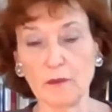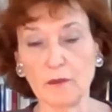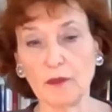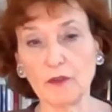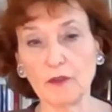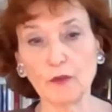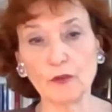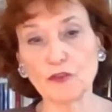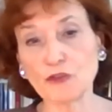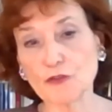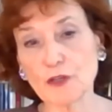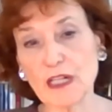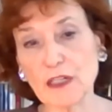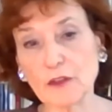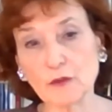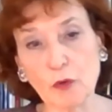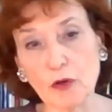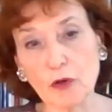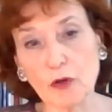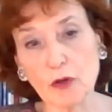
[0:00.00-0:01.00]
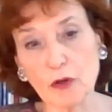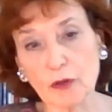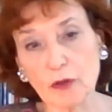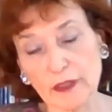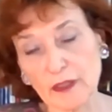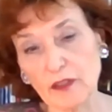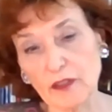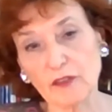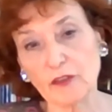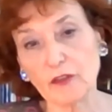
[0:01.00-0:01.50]
because trade war
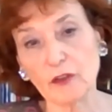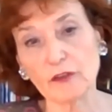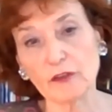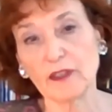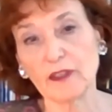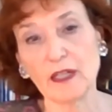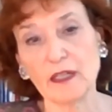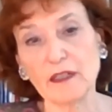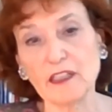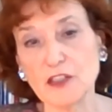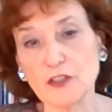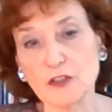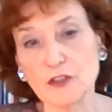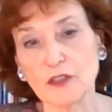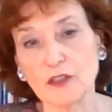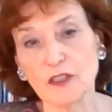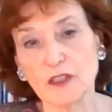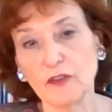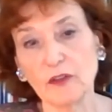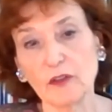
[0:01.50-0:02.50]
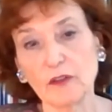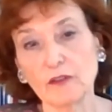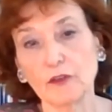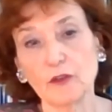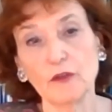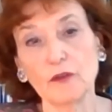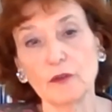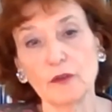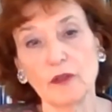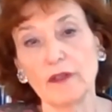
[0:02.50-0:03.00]
is not an issue, is not
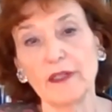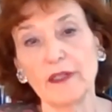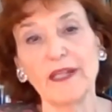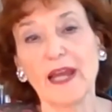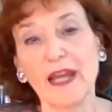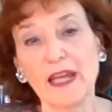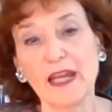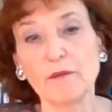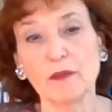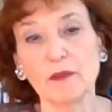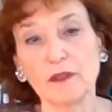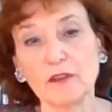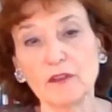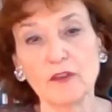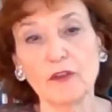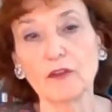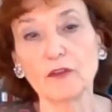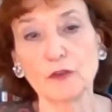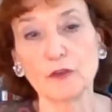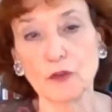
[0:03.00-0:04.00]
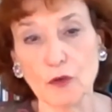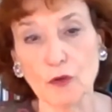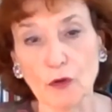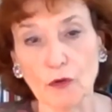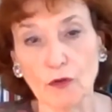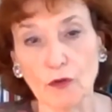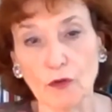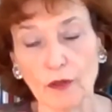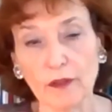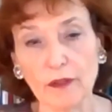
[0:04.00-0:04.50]
an aim, is not a
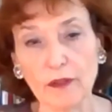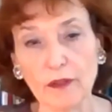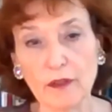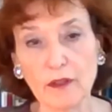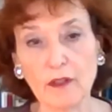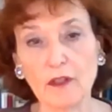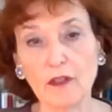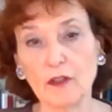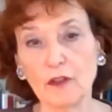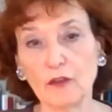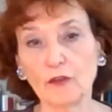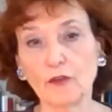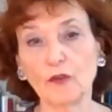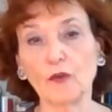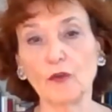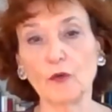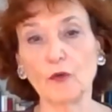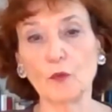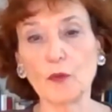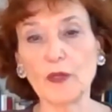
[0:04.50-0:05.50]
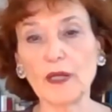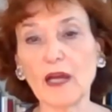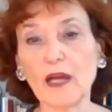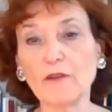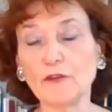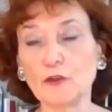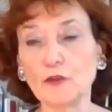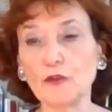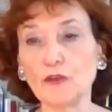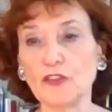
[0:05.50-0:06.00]
goal. So we
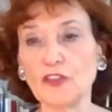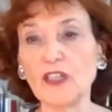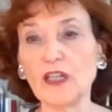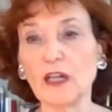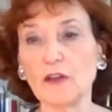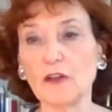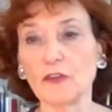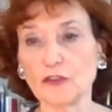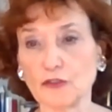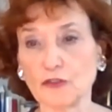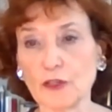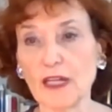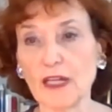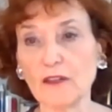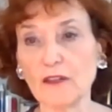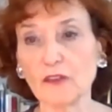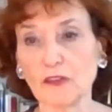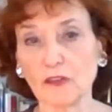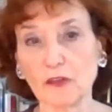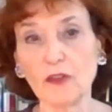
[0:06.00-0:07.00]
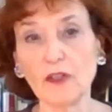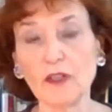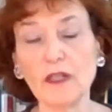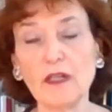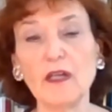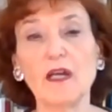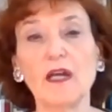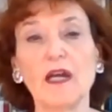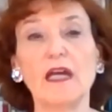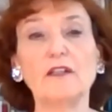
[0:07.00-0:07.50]
have to see our strengths
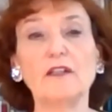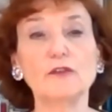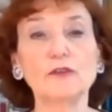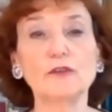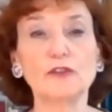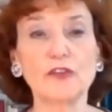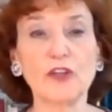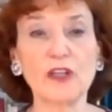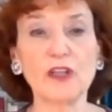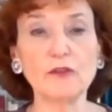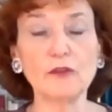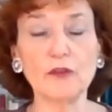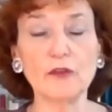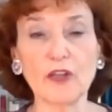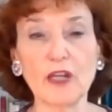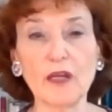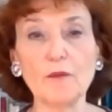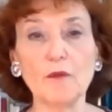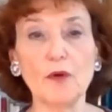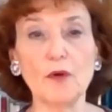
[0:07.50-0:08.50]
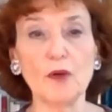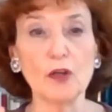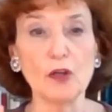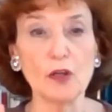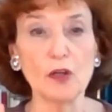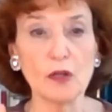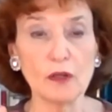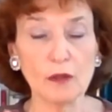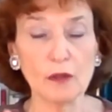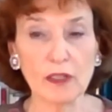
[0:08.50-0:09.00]
and to say to them,
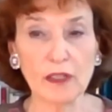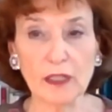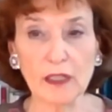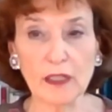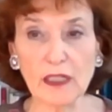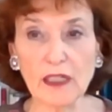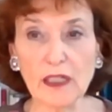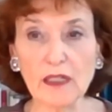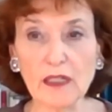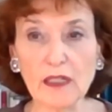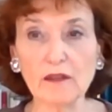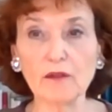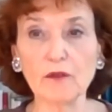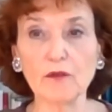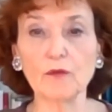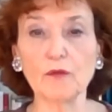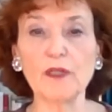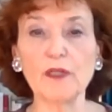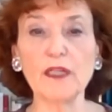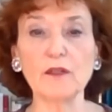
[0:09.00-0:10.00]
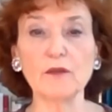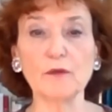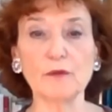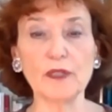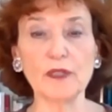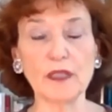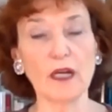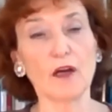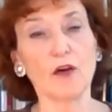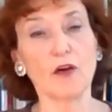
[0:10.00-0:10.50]

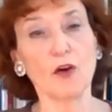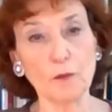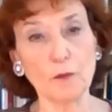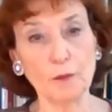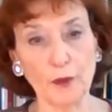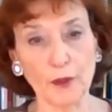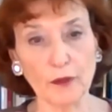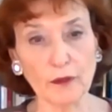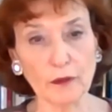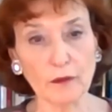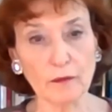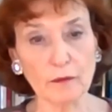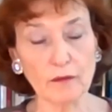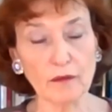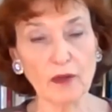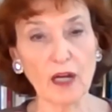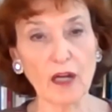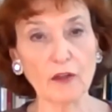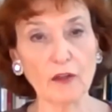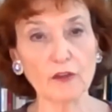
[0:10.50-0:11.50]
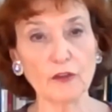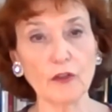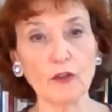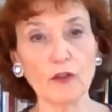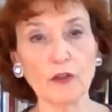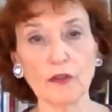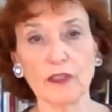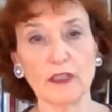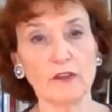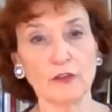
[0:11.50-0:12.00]
we are open, our
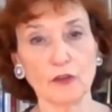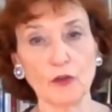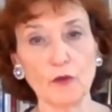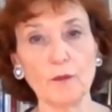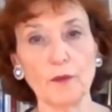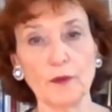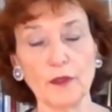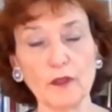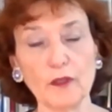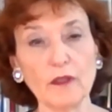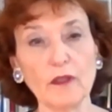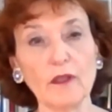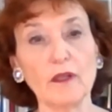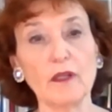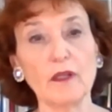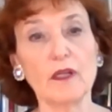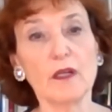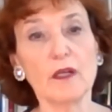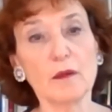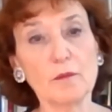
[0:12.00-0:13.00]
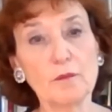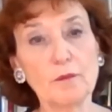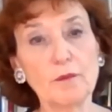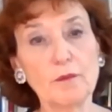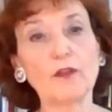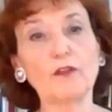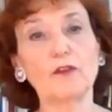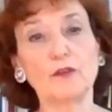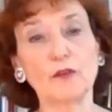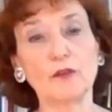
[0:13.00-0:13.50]
door is open,
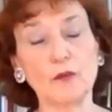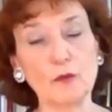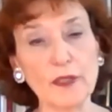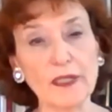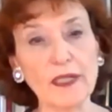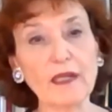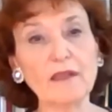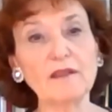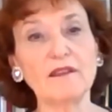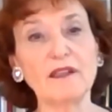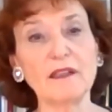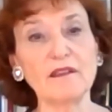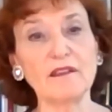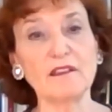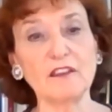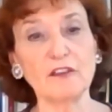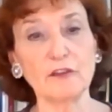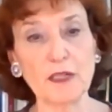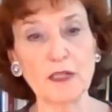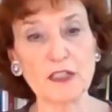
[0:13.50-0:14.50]
but we can take this